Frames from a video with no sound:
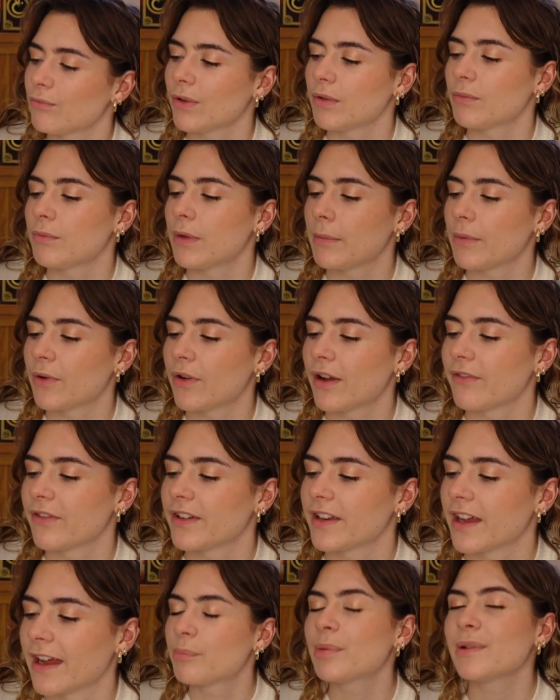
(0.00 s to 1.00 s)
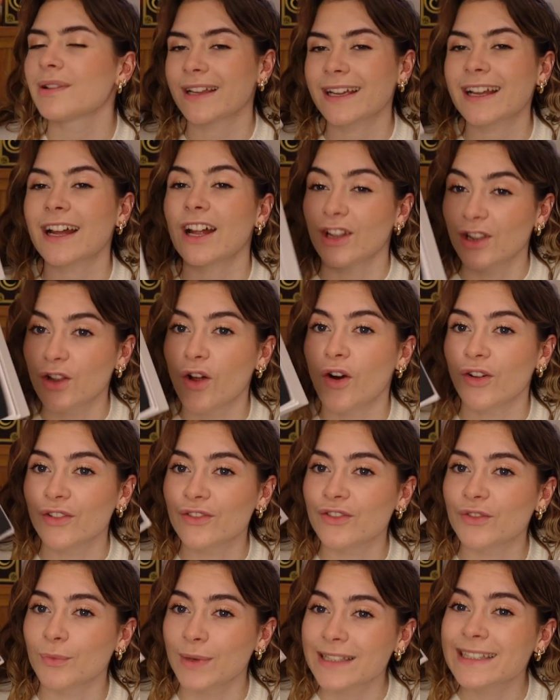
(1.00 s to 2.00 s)
Well, maybe not every day, but like a
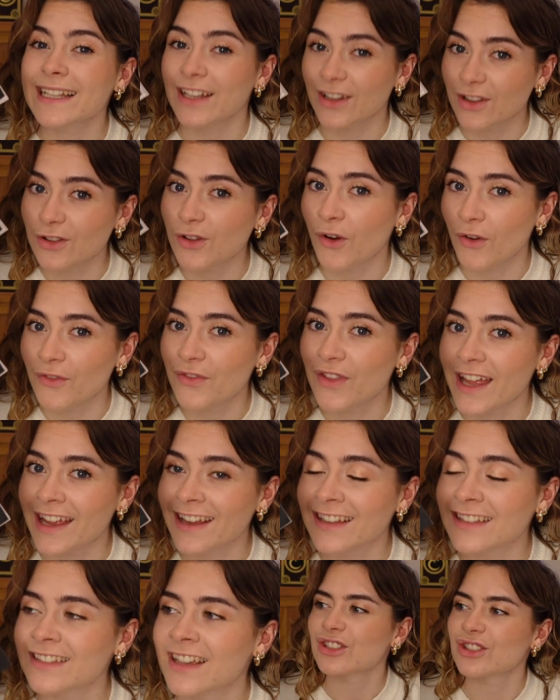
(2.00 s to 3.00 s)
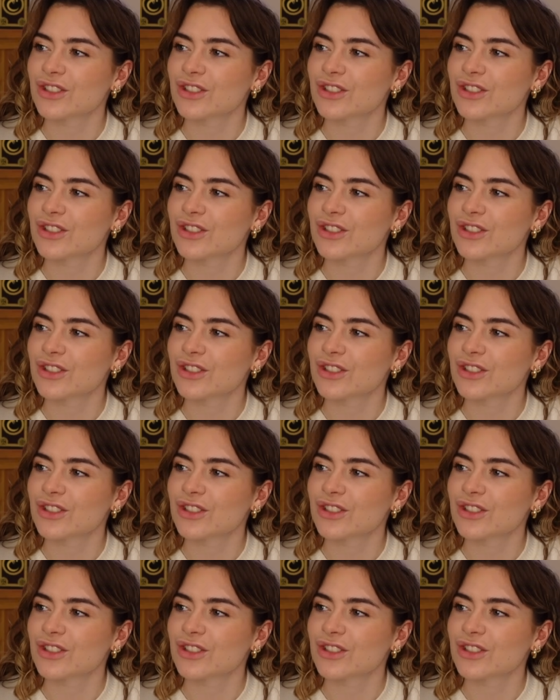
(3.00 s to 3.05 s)
lot. We sell a lot of this.